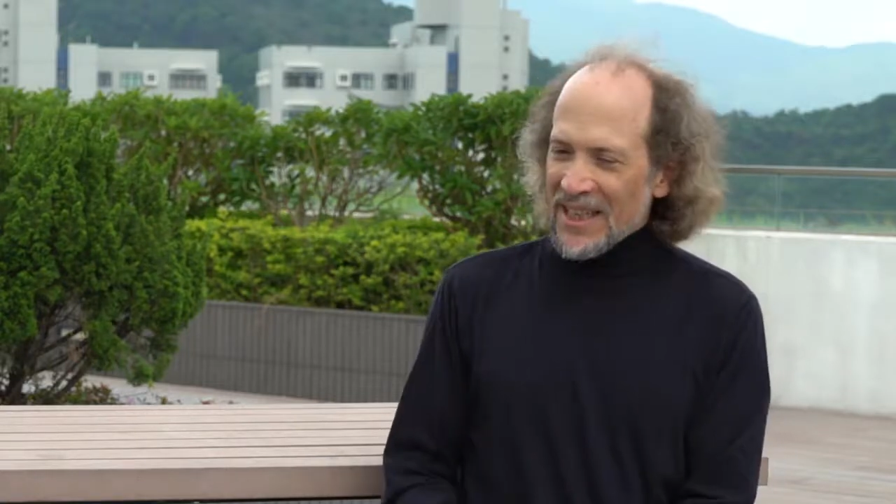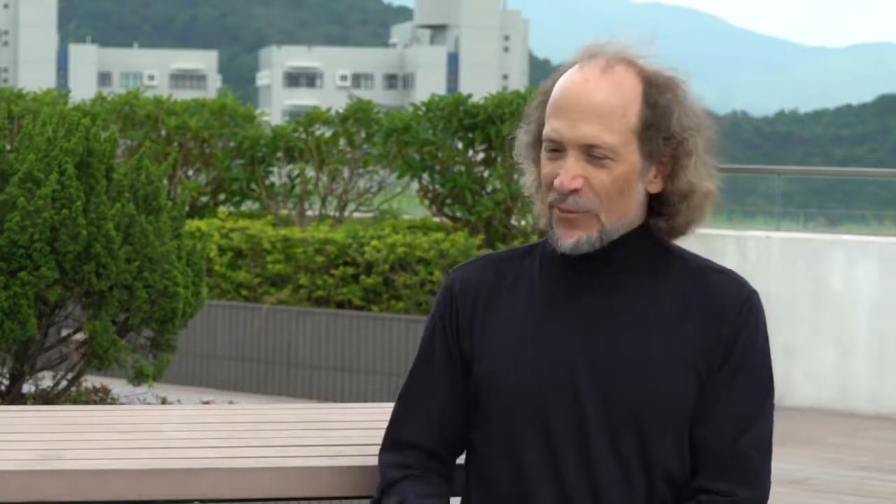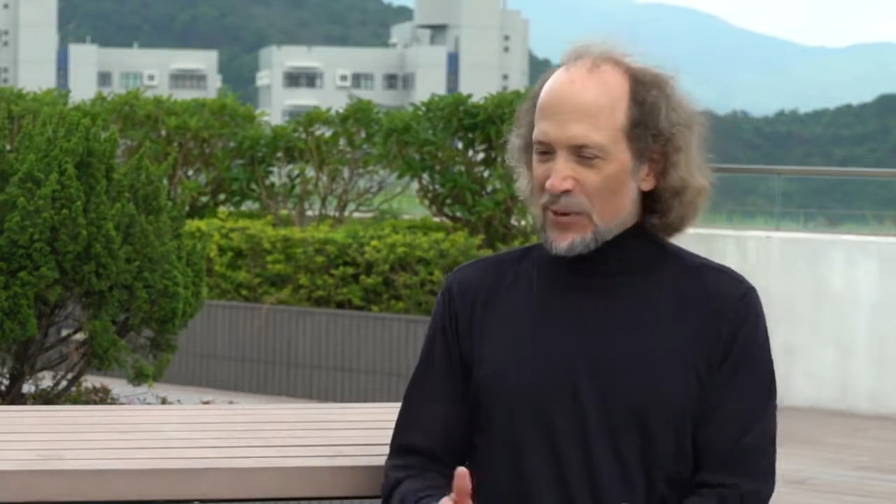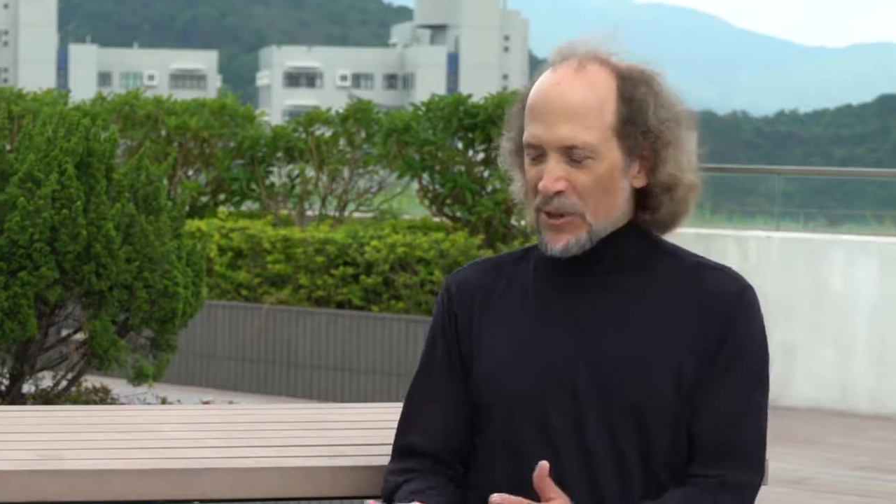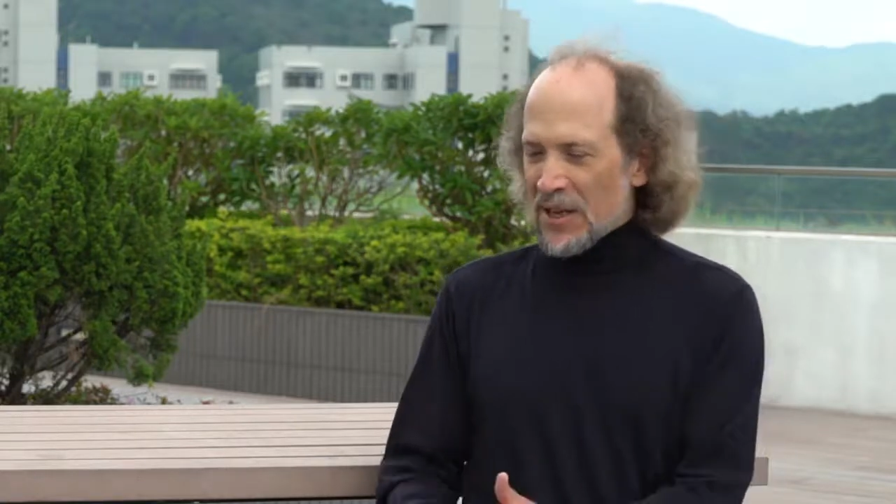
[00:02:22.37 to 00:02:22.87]
and
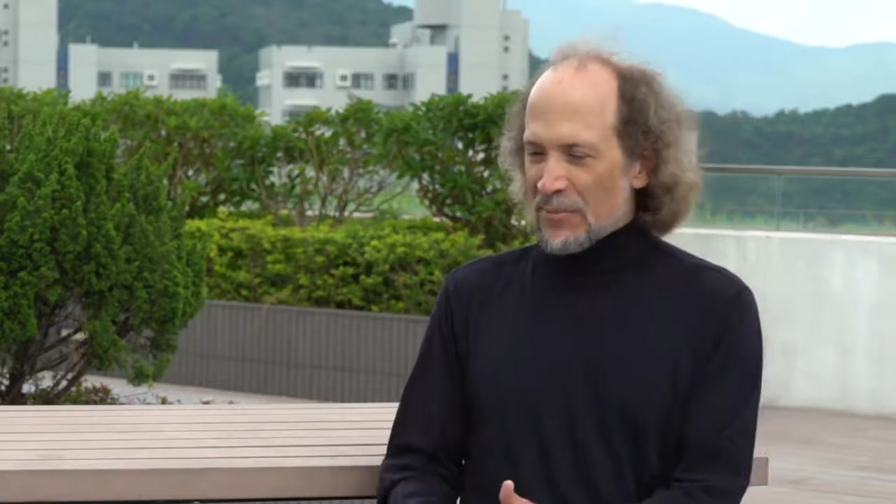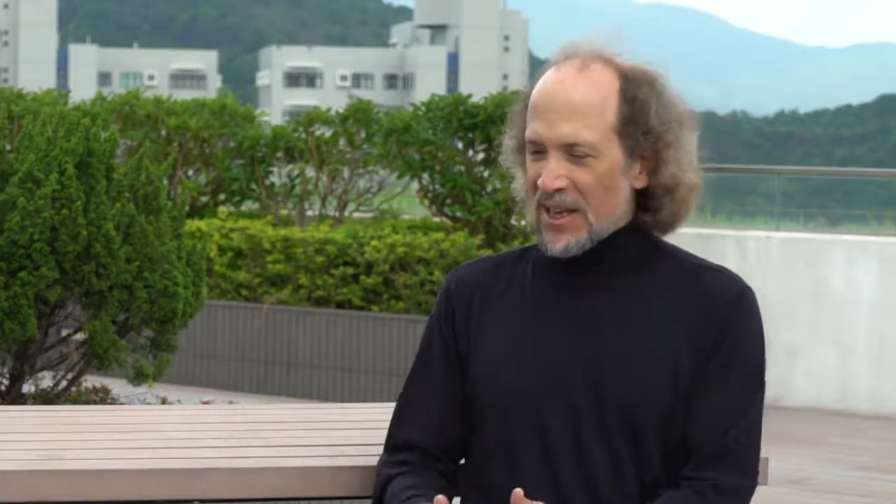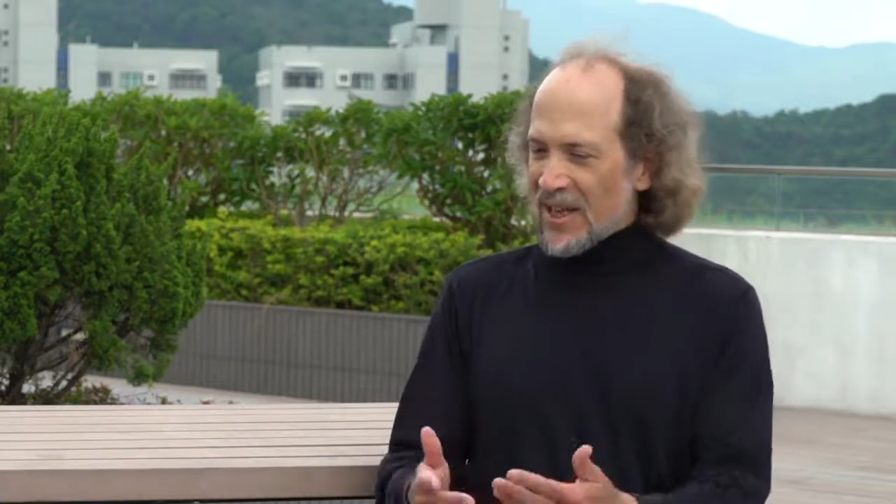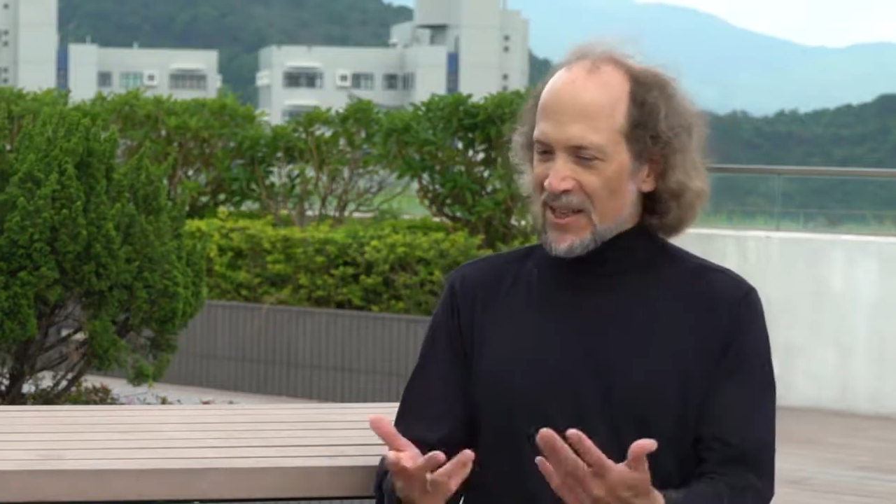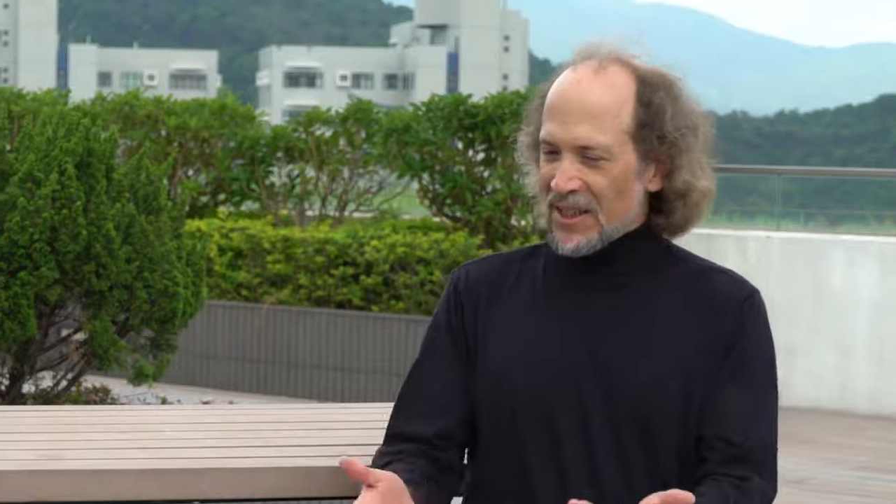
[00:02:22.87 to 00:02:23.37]
we would come
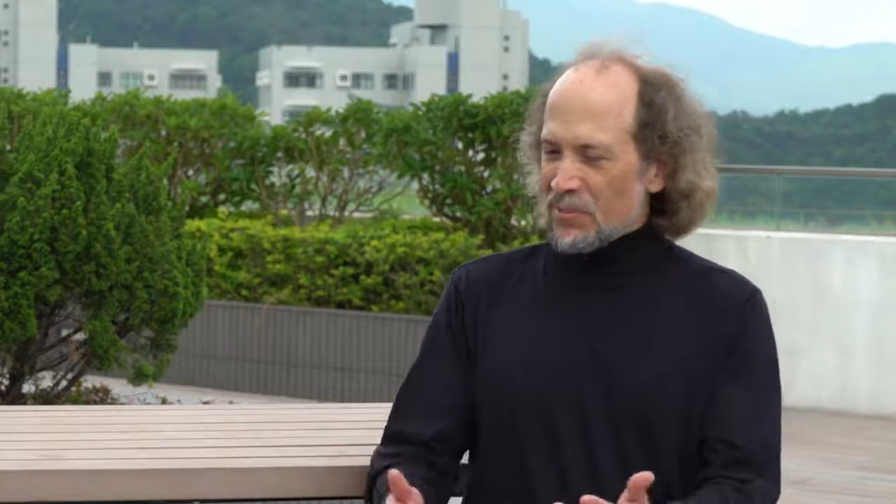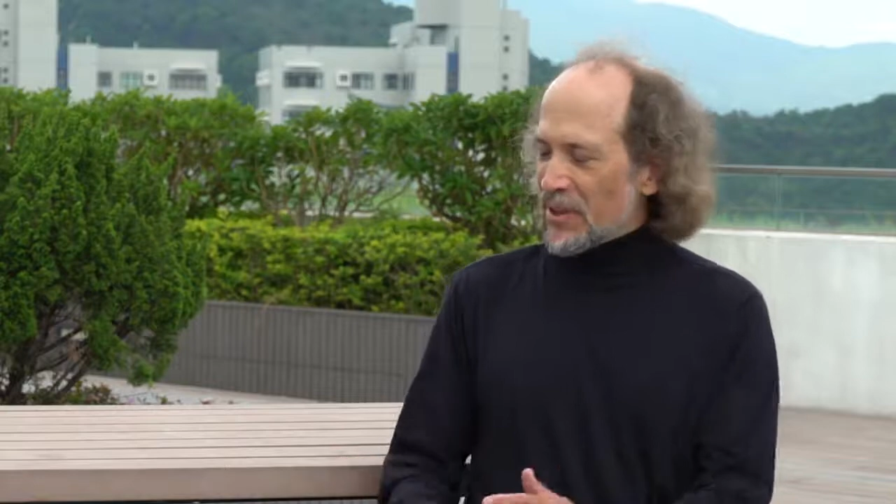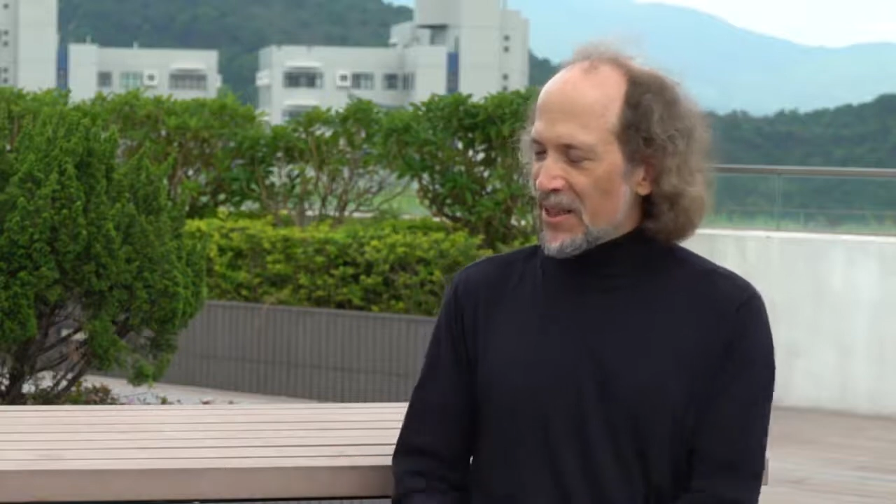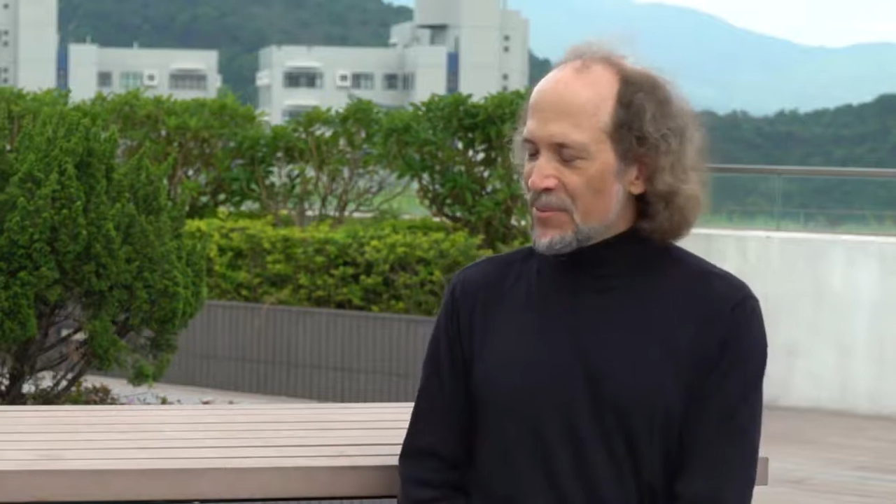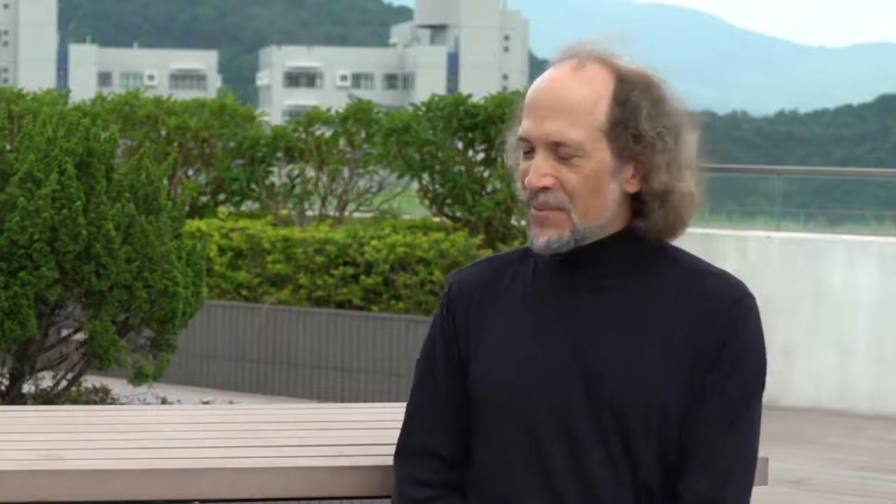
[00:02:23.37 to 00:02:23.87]
back and then
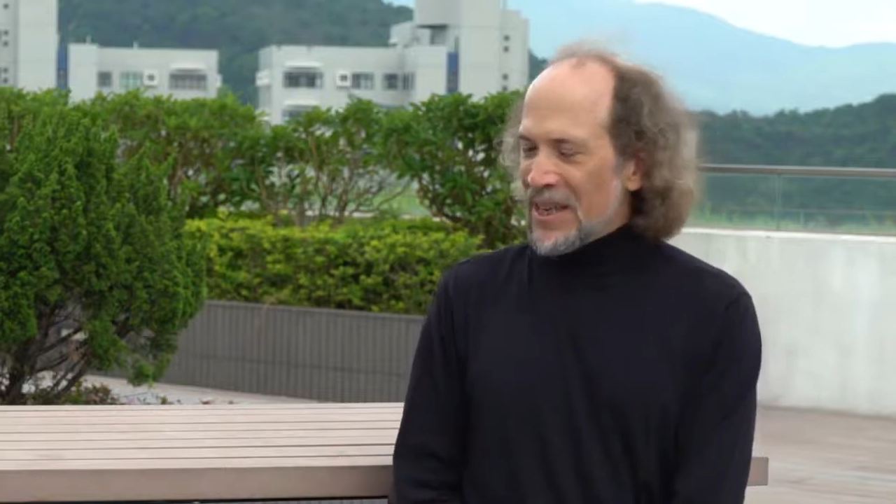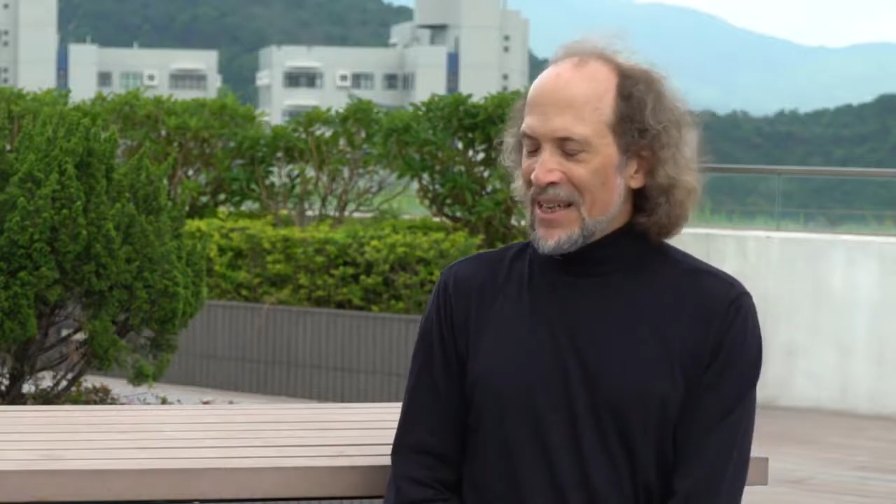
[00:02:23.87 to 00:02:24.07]
play them,